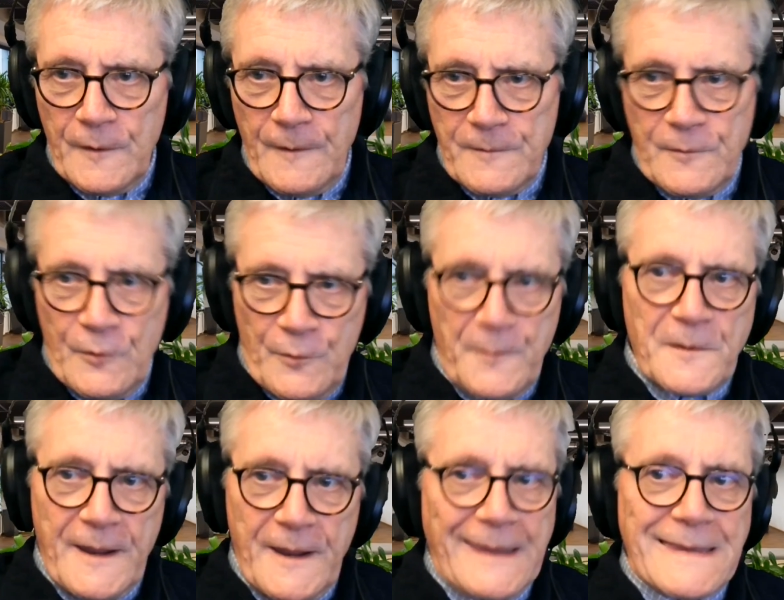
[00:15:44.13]
It
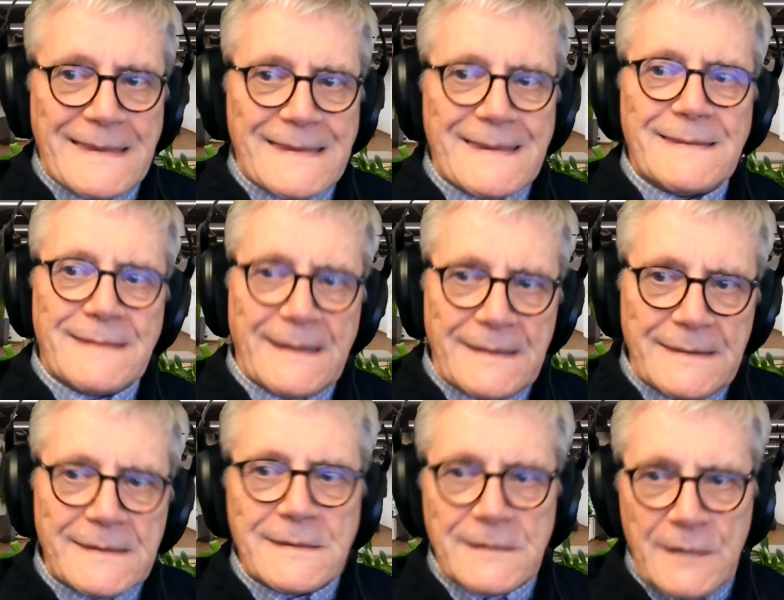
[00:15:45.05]
was like insisting
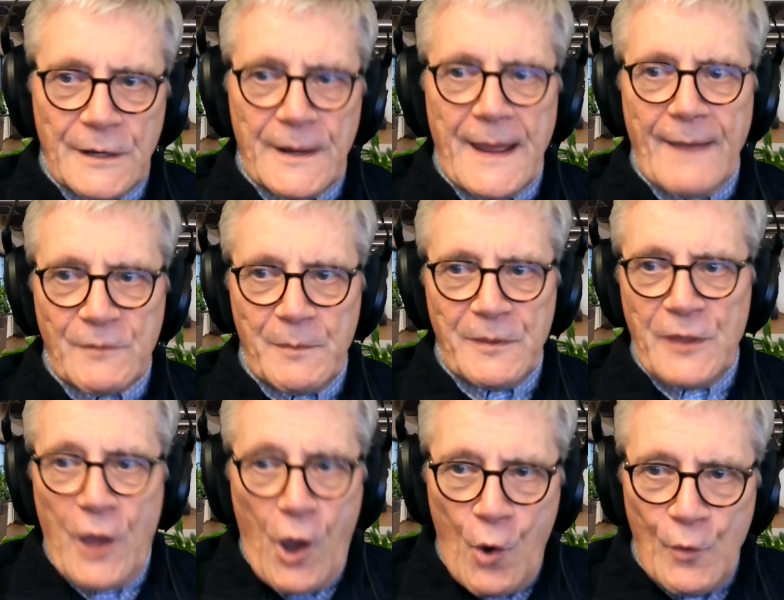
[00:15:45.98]
this is going to have to be
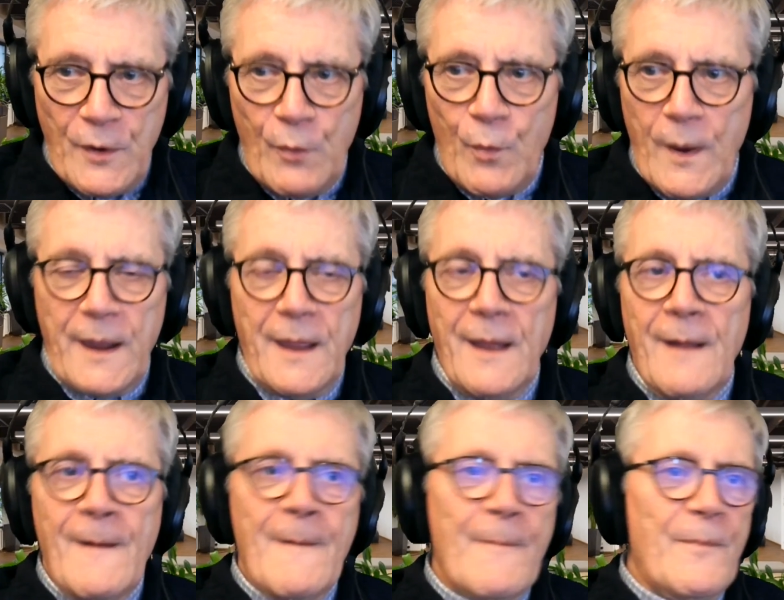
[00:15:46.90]
the only way
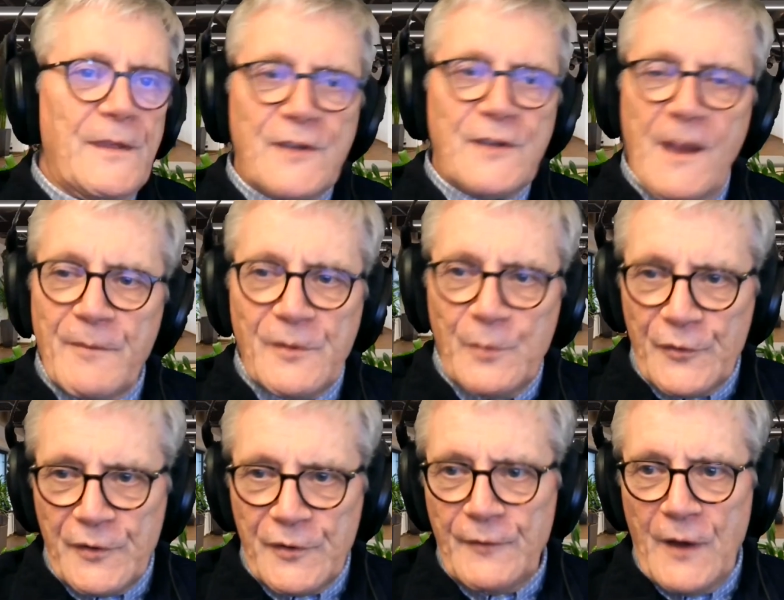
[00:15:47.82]
these companies
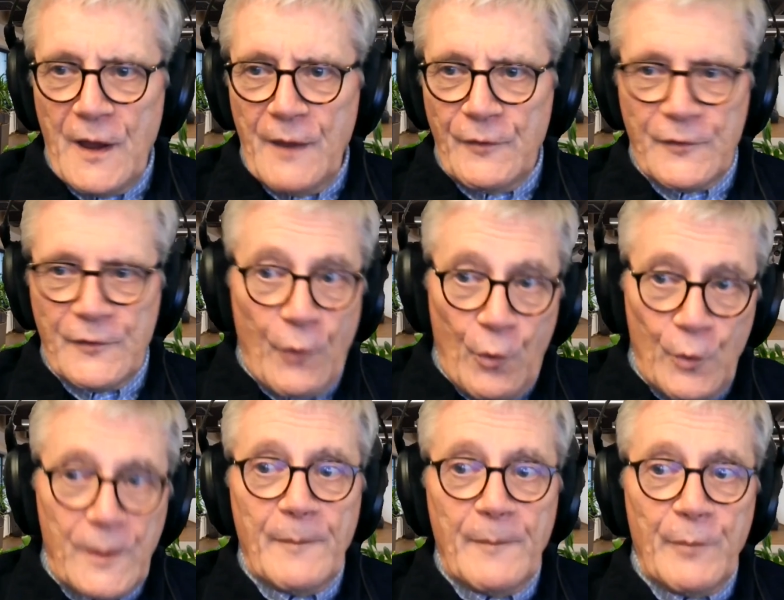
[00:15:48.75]
will survive is
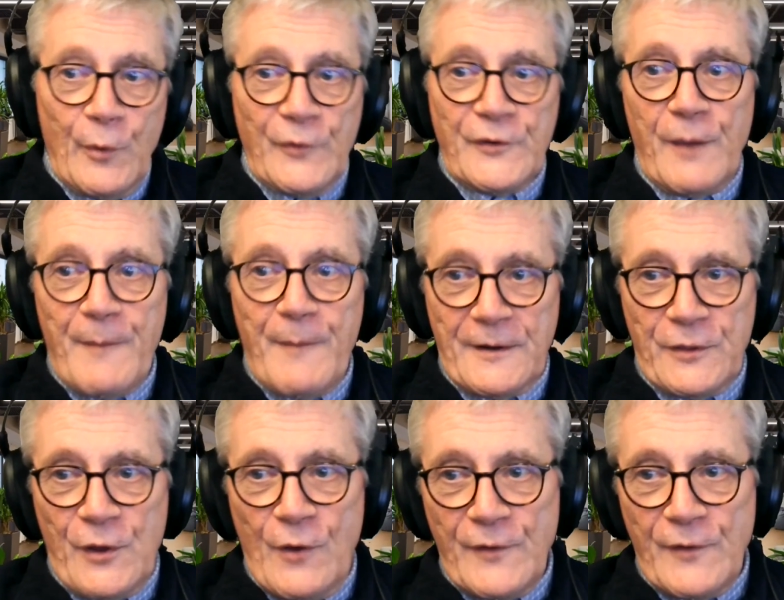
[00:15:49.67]
all the employees to go back
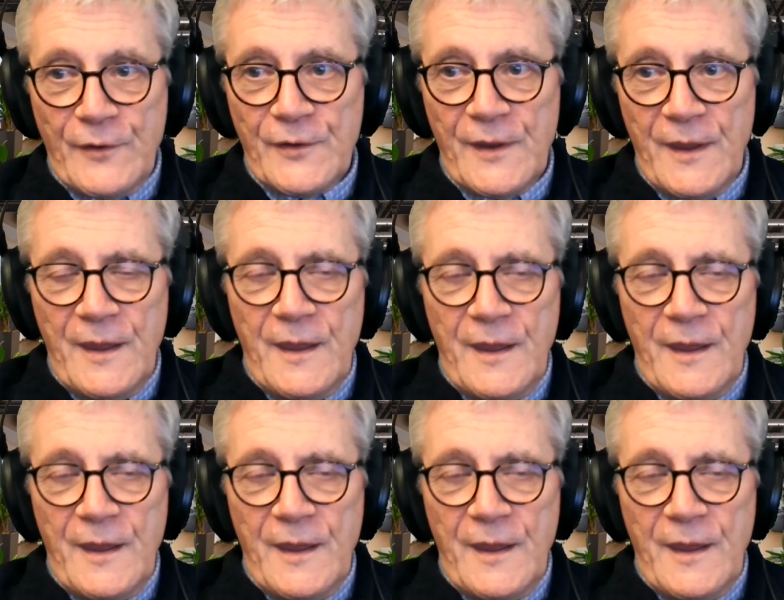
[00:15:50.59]
to the office.